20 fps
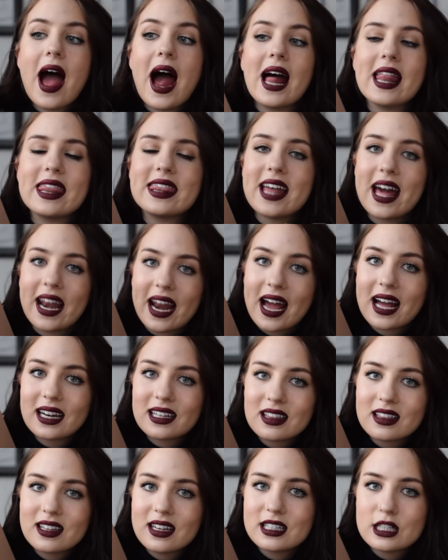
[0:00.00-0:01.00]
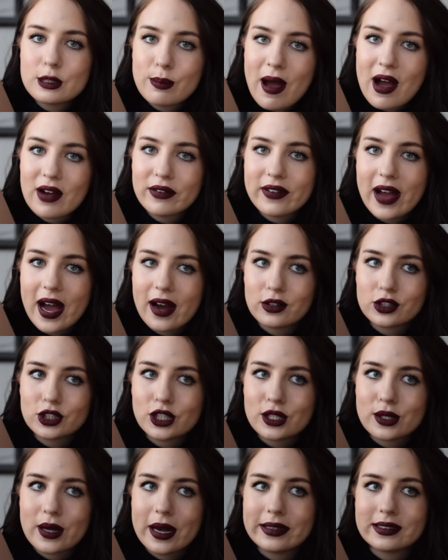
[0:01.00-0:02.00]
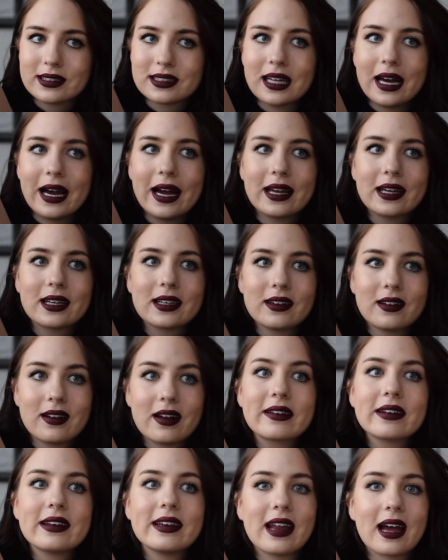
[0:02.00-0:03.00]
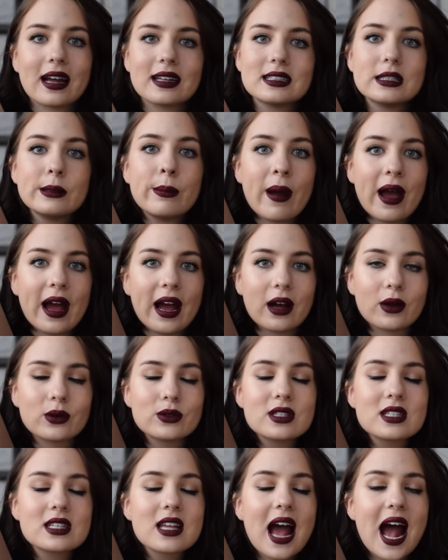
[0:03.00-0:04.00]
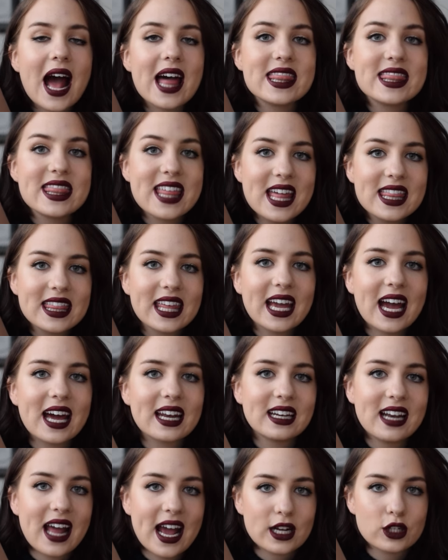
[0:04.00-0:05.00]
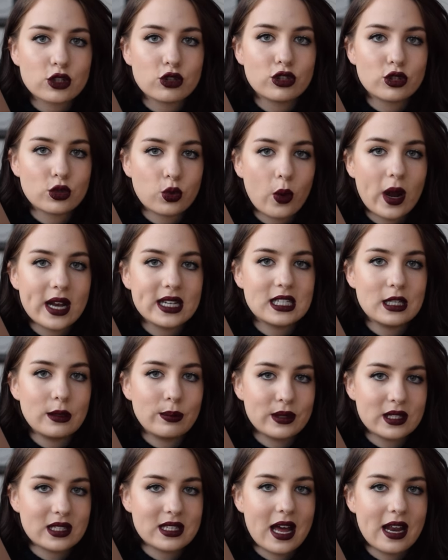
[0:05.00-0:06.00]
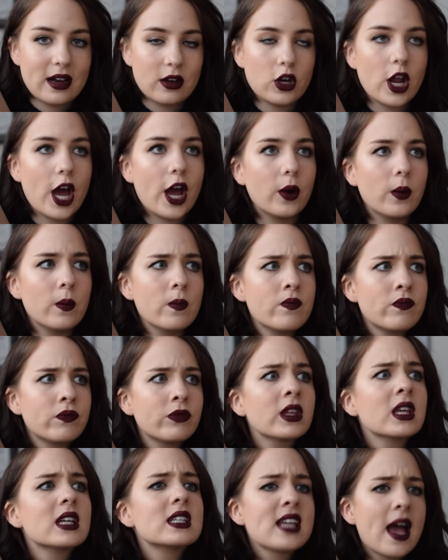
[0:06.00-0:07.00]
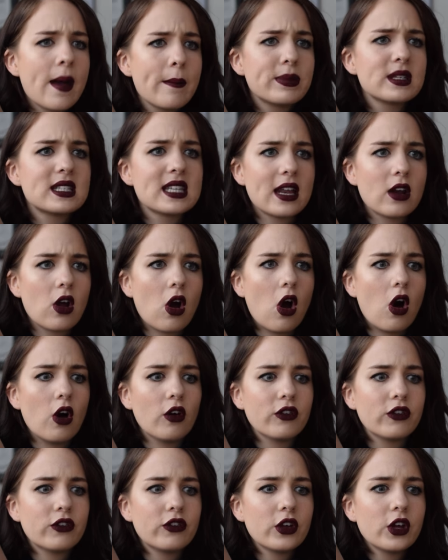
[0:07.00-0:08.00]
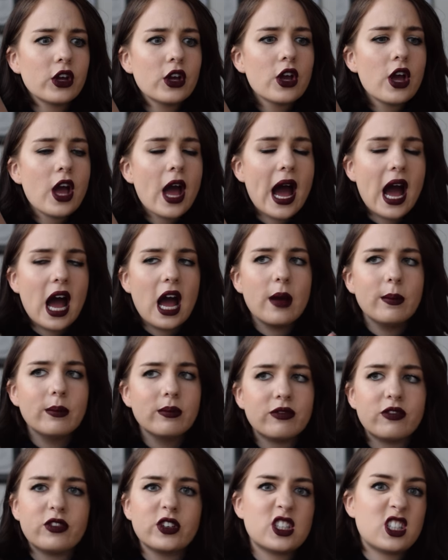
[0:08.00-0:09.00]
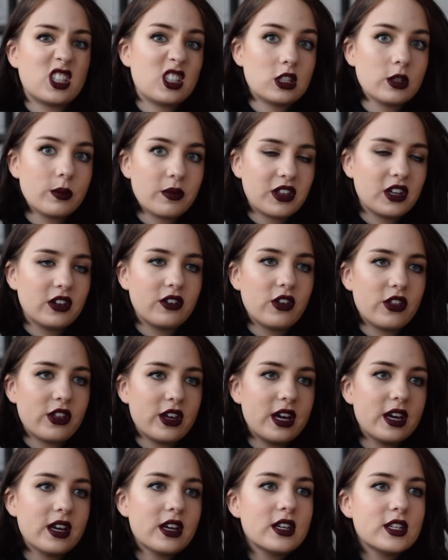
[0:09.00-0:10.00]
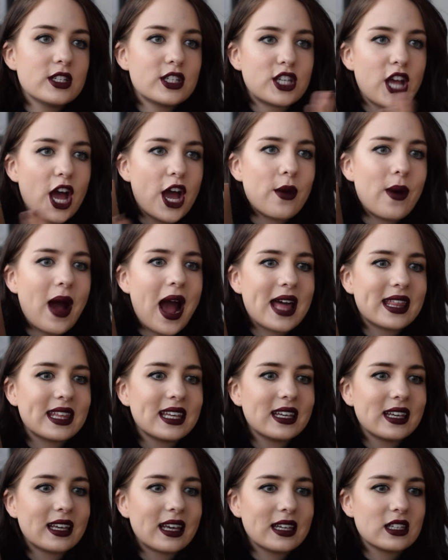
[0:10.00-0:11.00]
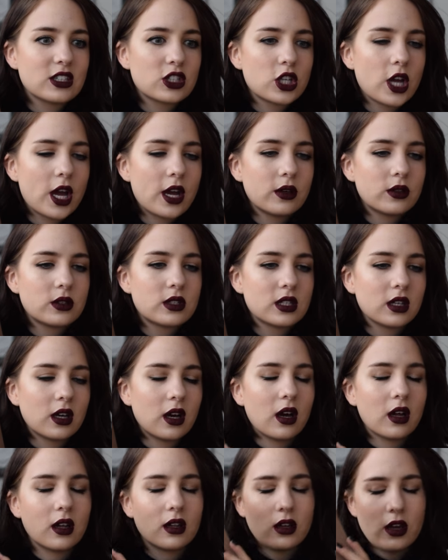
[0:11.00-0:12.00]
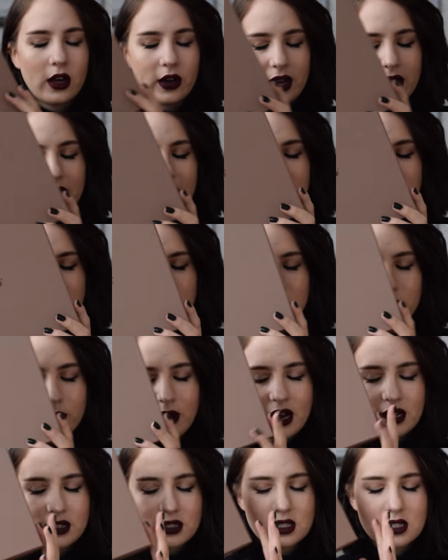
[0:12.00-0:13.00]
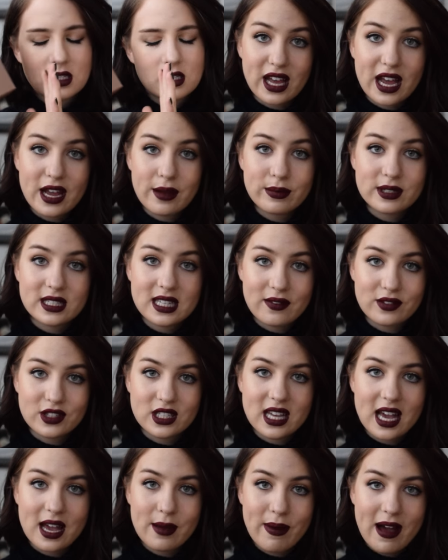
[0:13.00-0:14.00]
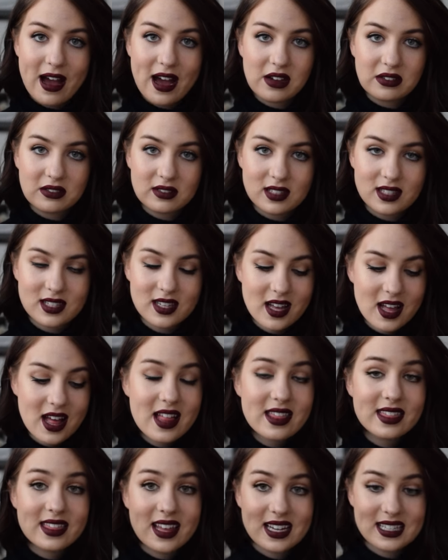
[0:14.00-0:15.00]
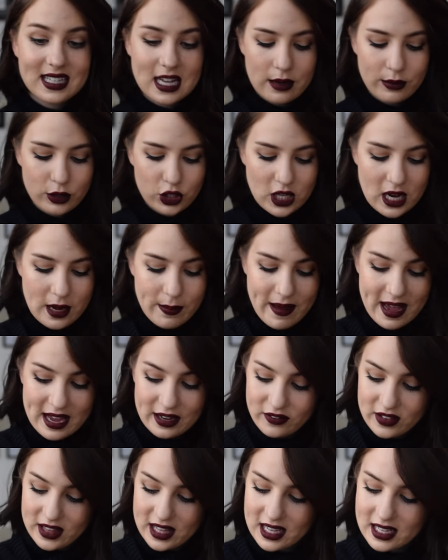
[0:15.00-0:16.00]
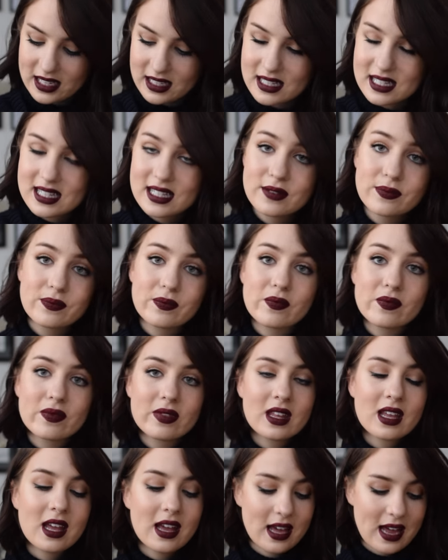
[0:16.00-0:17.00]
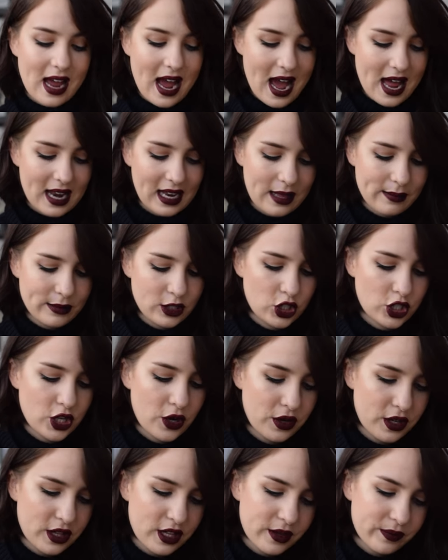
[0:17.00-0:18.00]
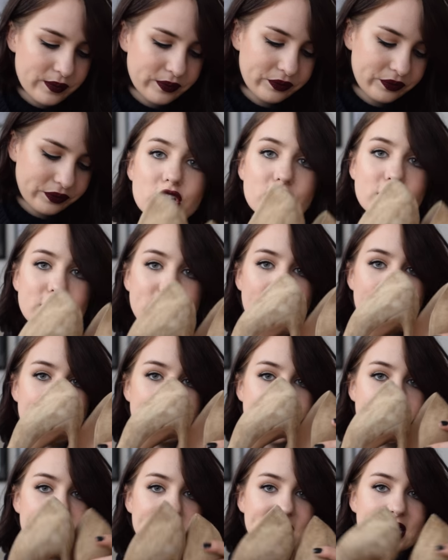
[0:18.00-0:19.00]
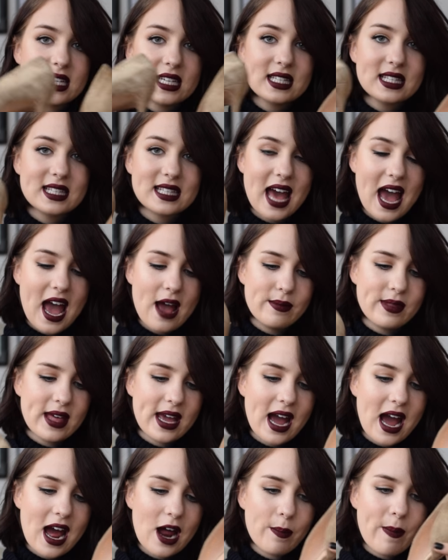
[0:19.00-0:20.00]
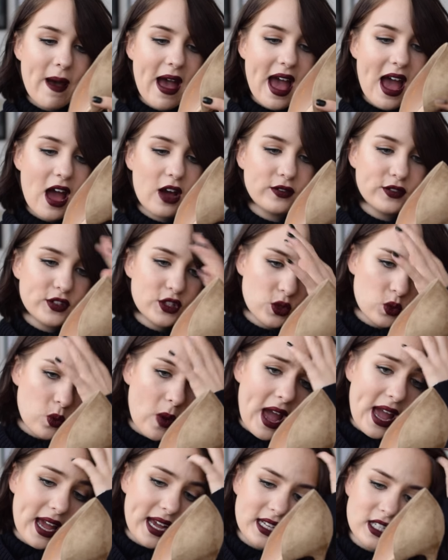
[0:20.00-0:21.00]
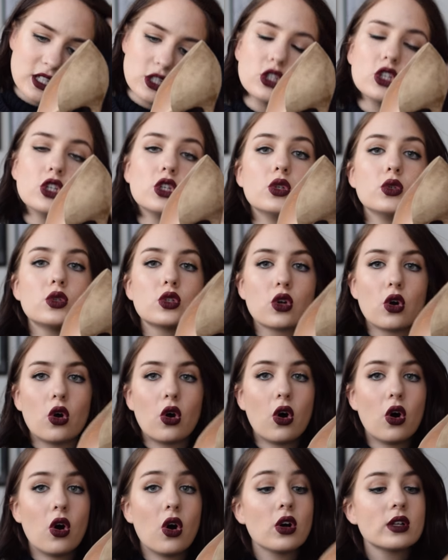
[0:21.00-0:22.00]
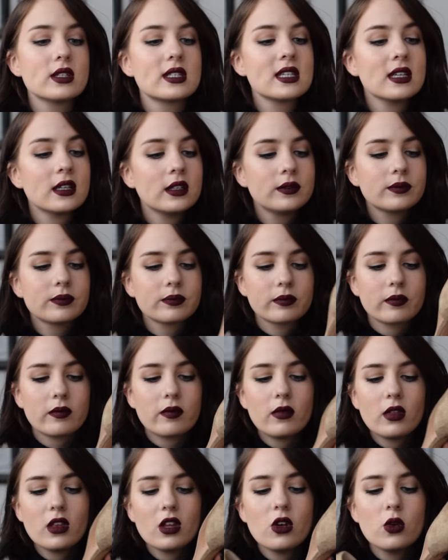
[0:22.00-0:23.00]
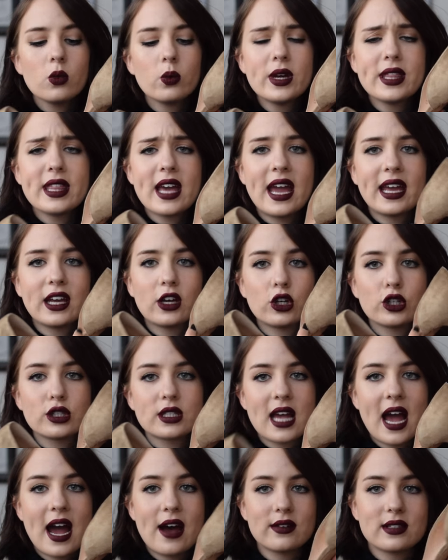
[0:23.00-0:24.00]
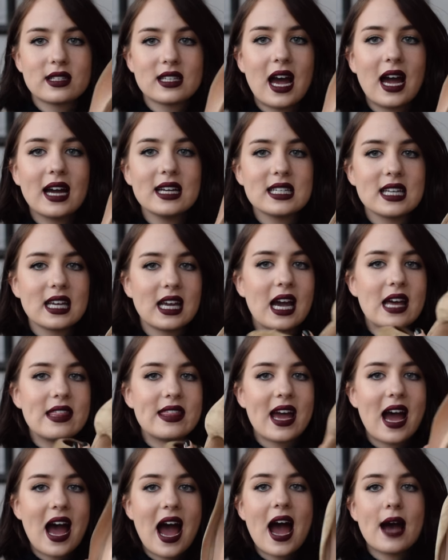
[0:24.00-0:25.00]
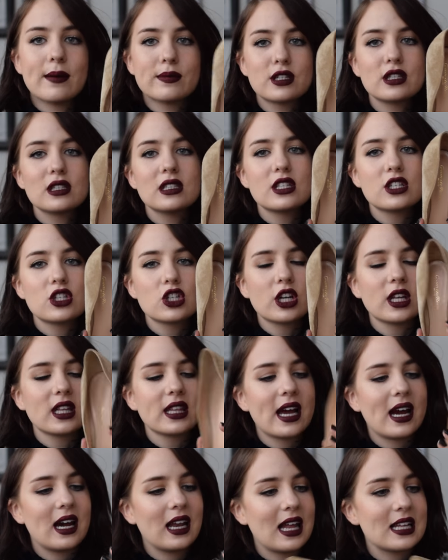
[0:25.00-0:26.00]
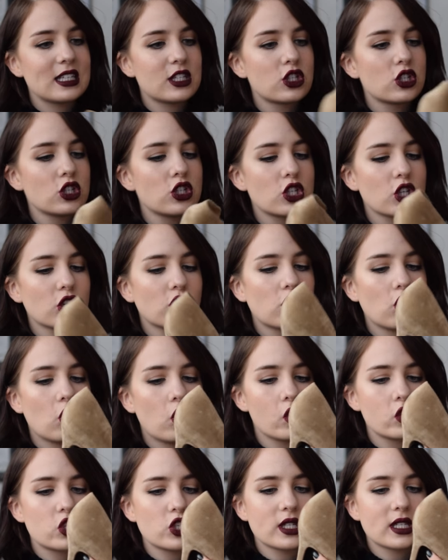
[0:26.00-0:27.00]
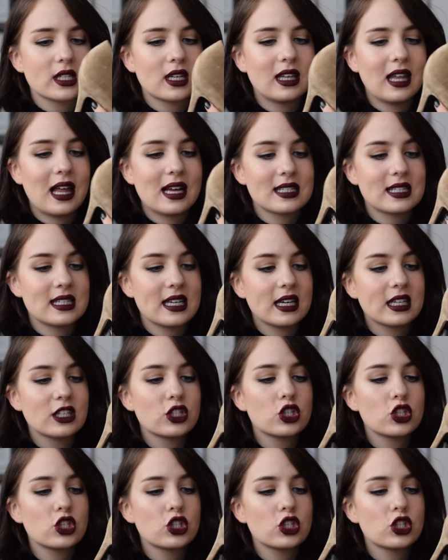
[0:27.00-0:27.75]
and then I had a 30 pound voucher so I was like 90 pounds and then they had an extra 20% no 10% off um, for something or other so I think in total okay let's do the maths 78 pounds that's how much I paid for these and let me show you them so this is they are a pair of suede nude courts with a cut outside here. They are absolutely stunning. They are like such a gorgeous classic